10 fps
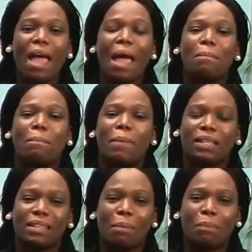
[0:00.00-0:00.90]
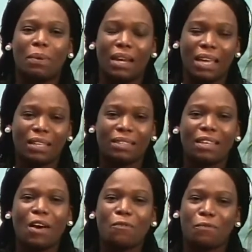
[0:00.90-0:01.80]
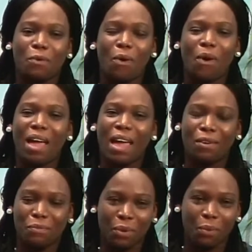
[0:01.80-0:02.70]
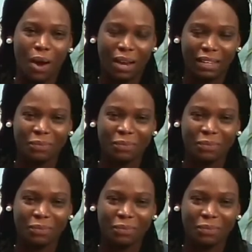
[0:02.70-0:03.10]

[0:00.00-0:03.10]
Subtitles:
a better place for everyone.